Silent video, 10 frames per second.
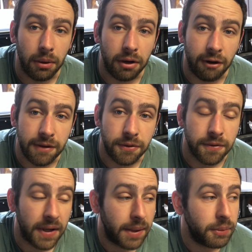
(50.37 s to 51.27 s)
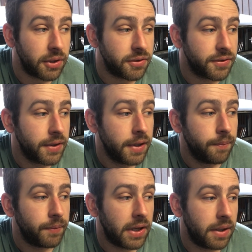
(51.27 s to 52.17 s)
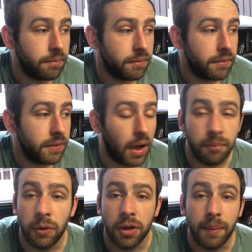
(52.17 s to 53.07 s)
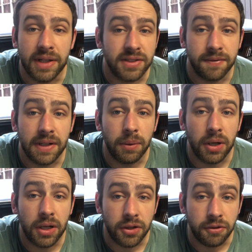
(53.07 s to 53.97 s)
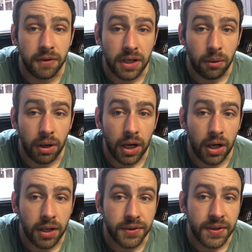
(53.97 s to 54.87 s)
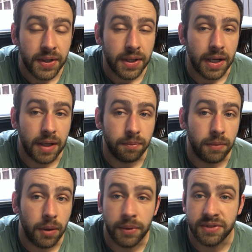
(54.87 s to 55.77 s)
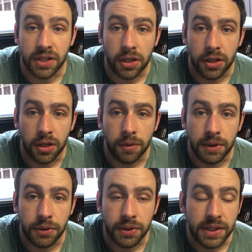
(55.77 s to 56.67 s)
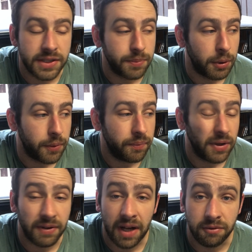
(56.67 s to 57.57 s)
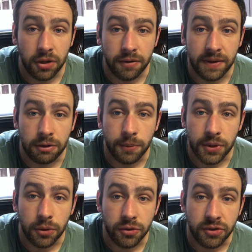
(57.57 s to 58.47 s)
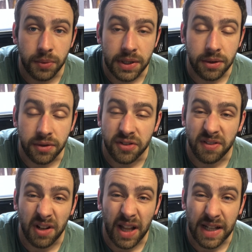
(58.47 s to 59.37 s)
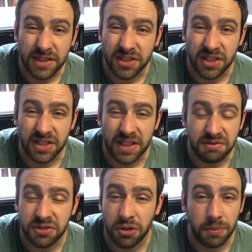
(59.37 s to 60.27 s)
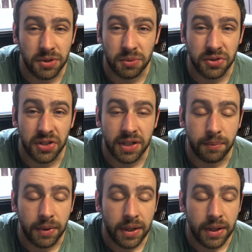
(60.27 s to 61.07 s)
grateful for that, because I'm not the best at filler work. I do find it quite hard. I'm obviously going to learn a lot by doing this, but if I haven't got a filler on my doors as well and stuff like that, it's just going to save so much more time.